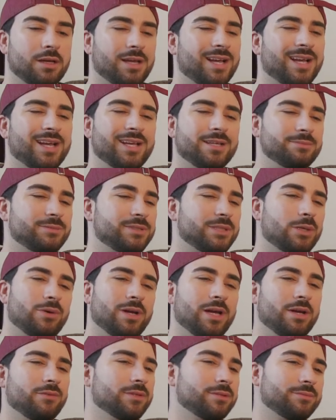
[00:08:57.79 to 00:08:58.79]
I don't
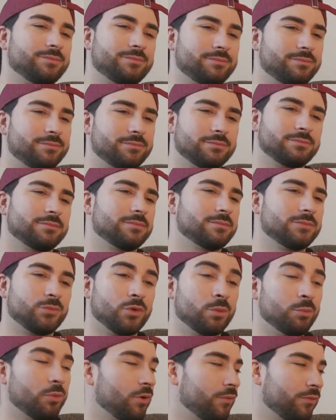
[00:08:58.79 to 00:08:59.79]
have a
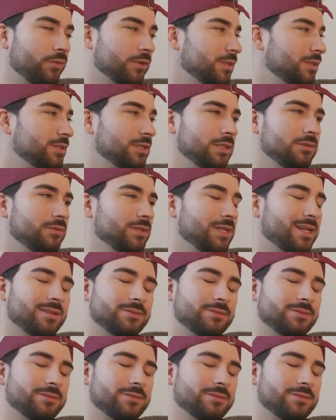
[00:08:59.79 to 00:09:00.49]
remote for the TV.